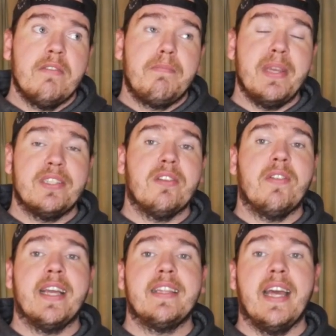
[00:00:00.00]
pistol
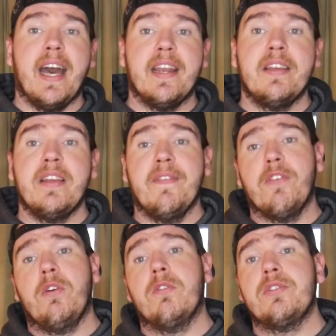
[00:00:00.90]
like that and
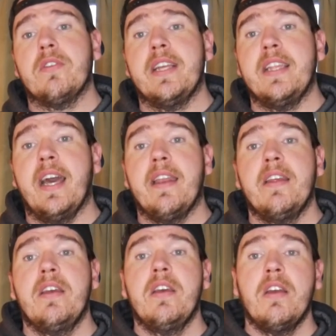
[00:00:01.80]
for a holster like that,
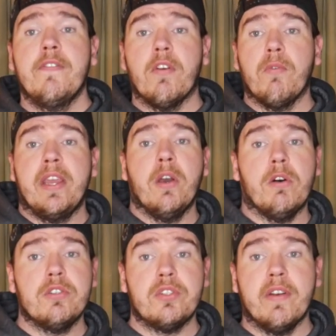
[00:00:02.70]
for
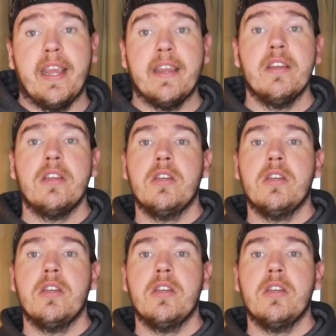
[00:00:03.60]
reholstering,